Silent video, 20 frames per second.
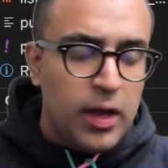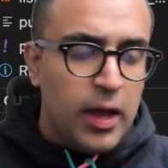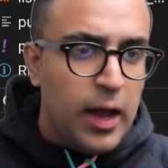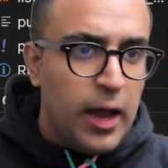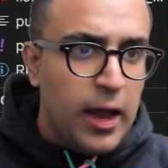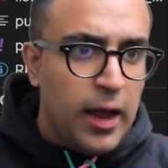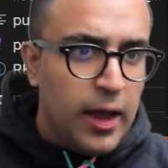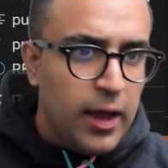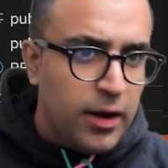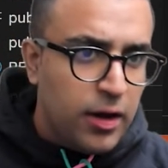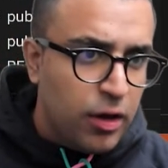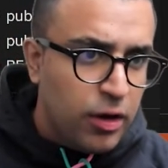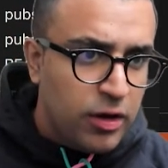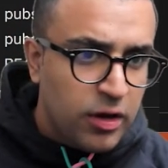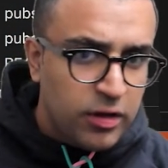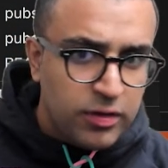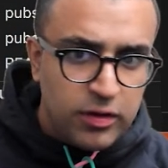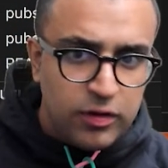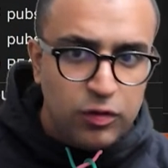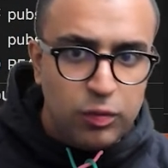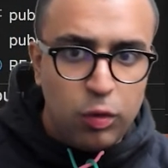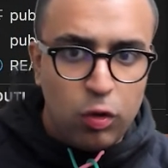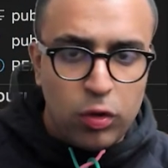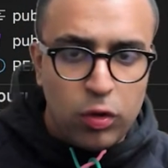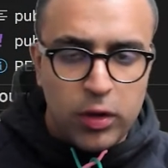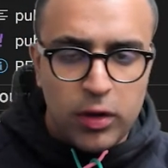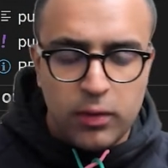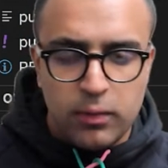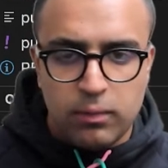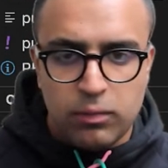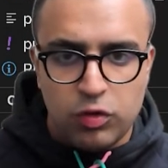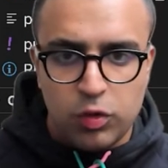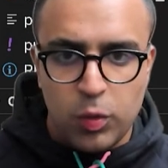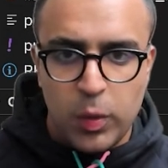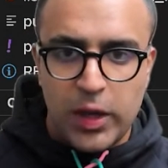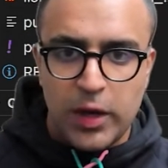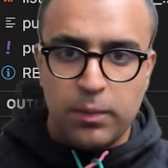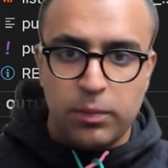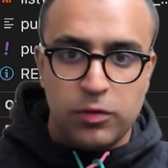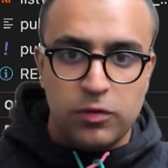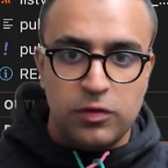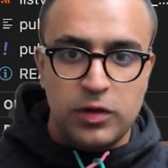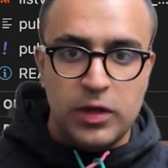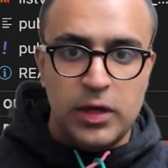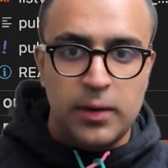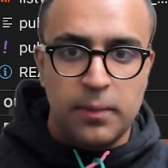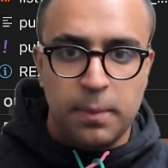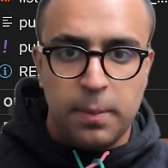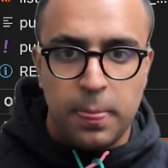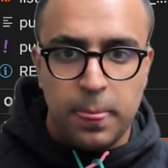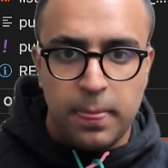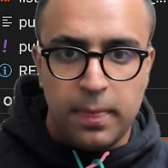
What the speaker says: And nothing's broken, so we can proceed.